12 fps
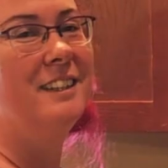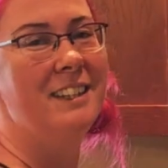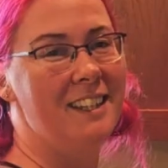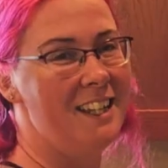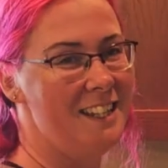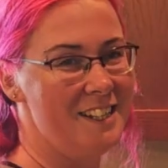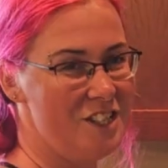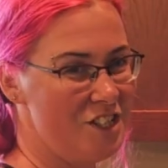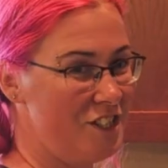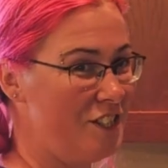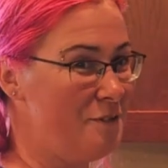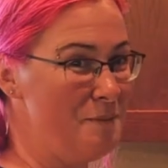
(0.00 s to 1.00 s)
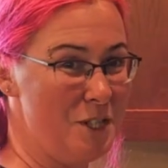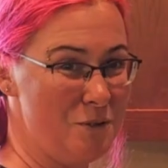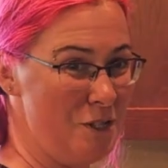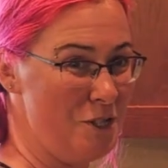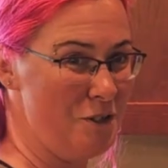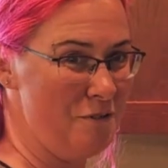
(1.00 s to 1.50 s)
Ghee is just a much
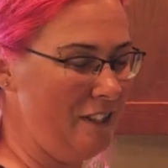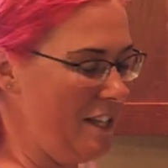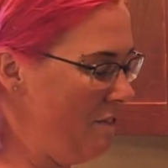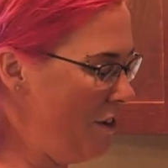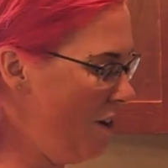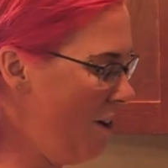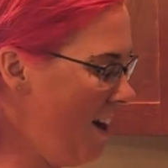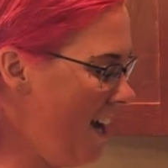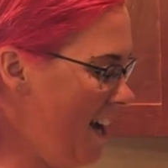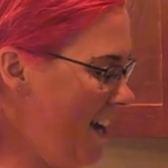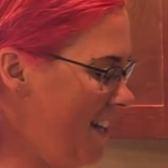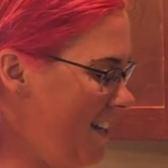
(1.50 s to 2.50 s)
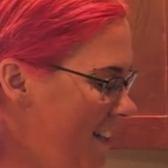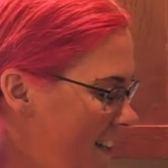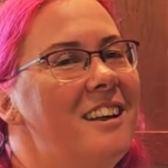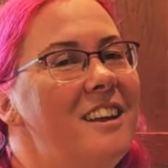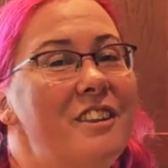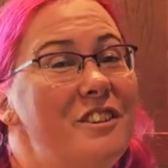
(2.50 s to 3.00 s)
richer flavor, and
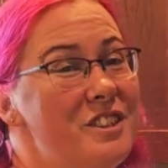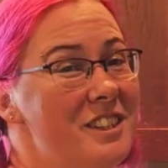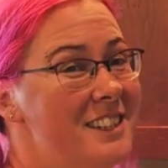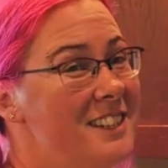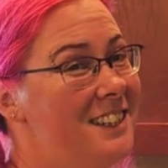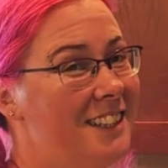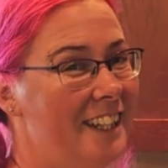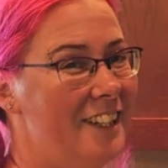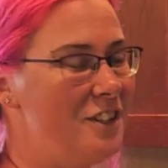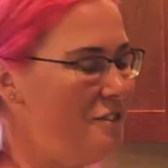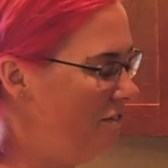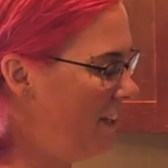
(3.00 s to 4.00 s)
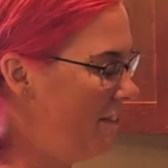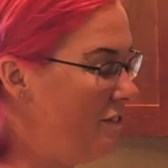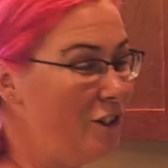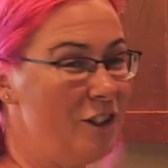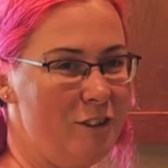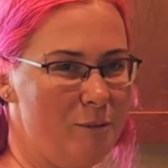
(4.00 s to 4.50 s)
there's just a cleaner
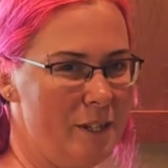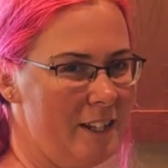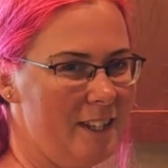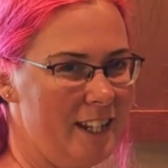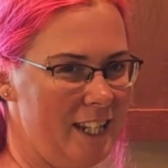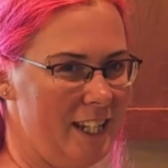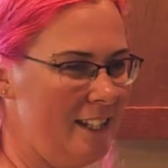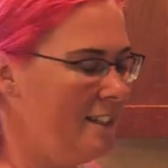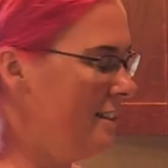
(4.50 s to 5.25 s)
flavor with ghee.